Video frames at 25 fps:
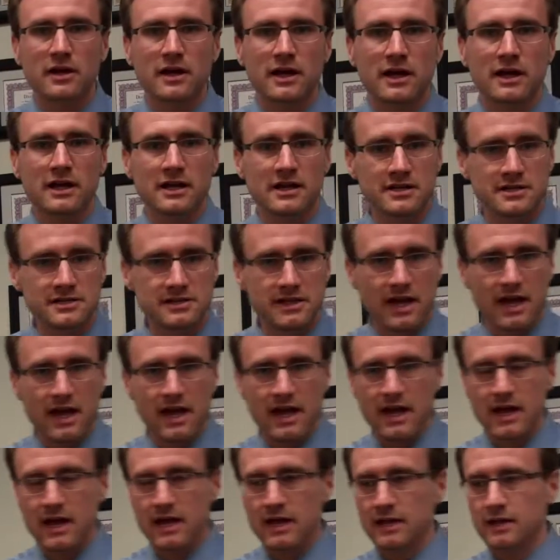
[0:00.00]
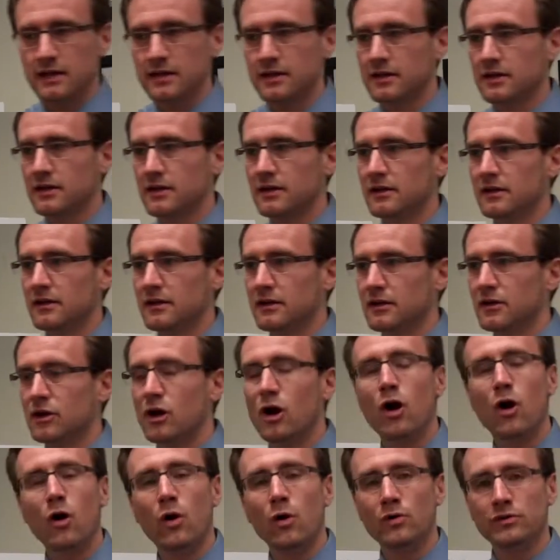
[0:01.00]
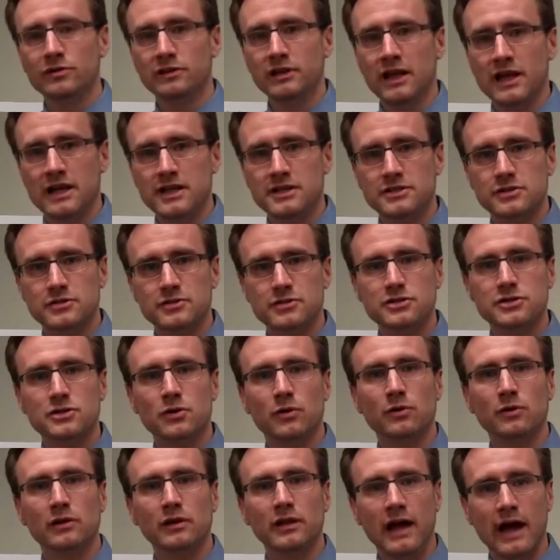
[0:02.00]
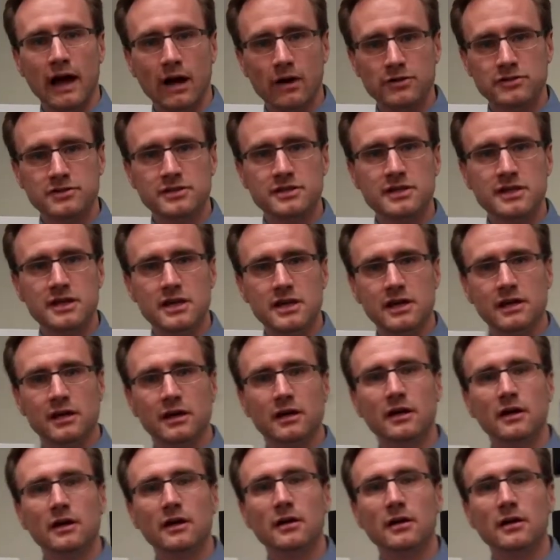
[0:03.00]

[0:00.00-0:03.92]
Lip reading: It is a cold laser, so it allows the